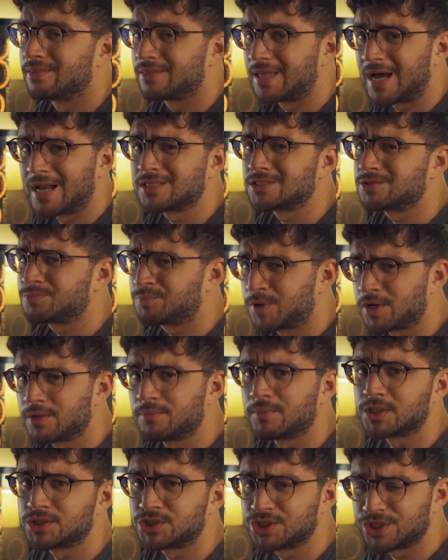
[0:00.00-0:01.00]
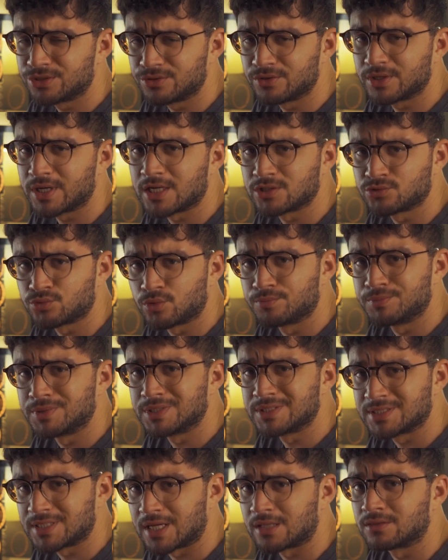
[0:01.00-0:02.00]
And that is pretty much it. You guys will
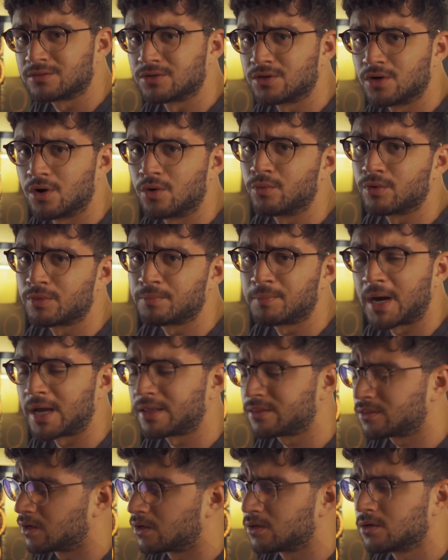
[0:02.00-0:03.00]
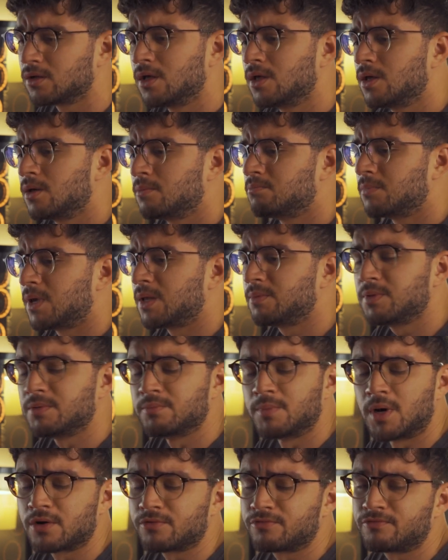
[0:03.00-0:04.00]
be set to go with Python. Maybe
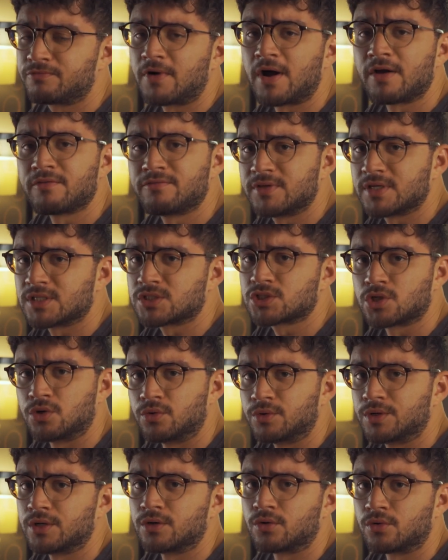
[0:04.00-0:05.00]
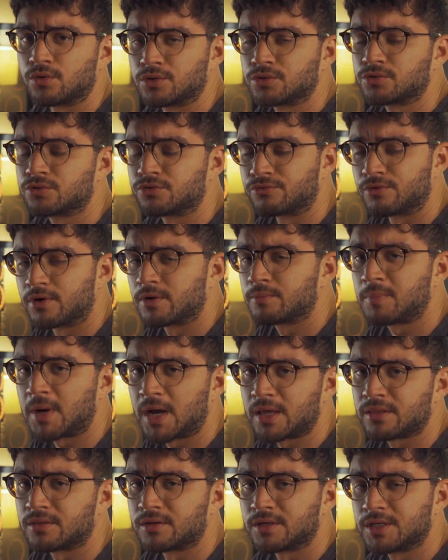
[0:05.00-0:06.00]
modify VS Code in order to run
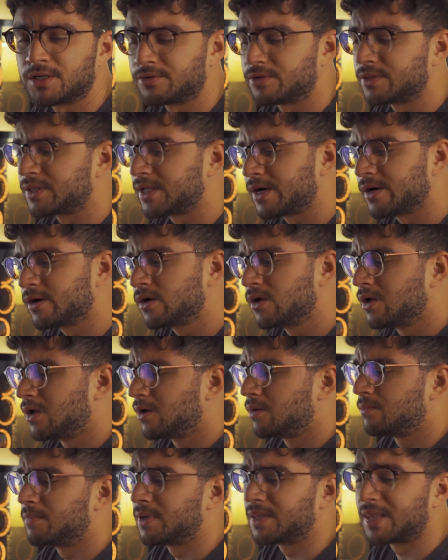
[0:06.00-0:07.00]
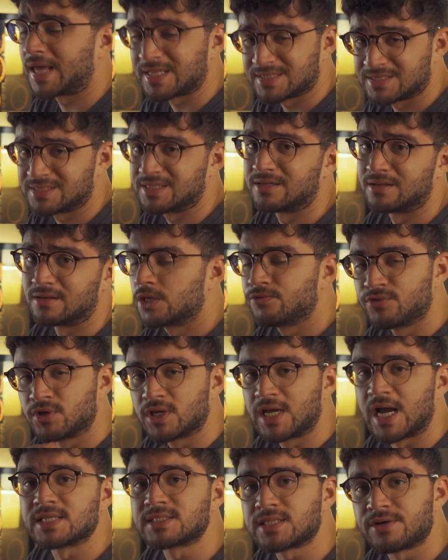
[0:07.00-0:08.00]
Python here and there. But that's it. If you
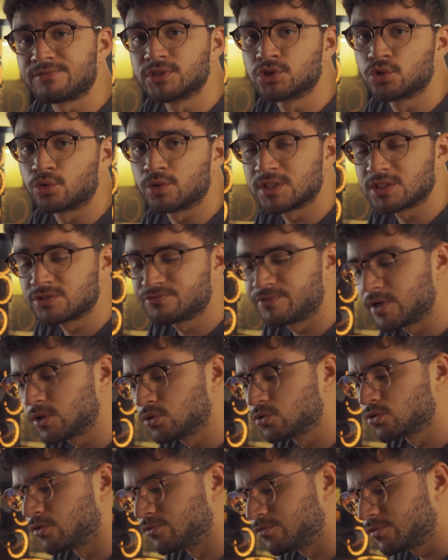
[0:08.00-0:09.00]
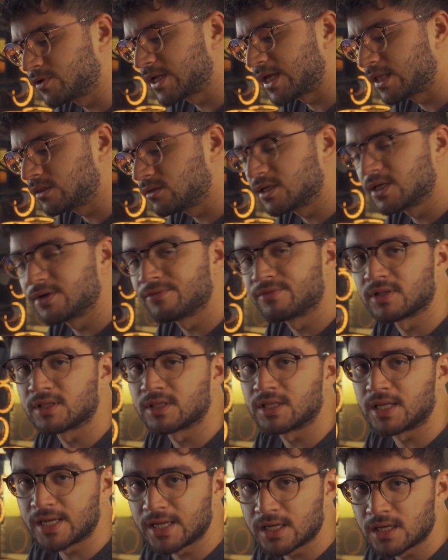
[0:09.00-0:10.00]
guys have enjoyed this video, don't forget to give it a
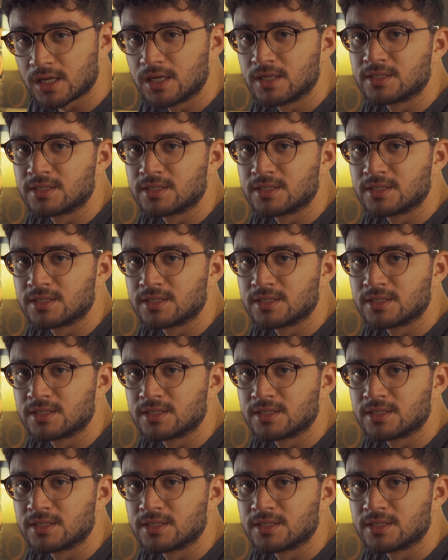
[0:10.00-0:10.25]
like,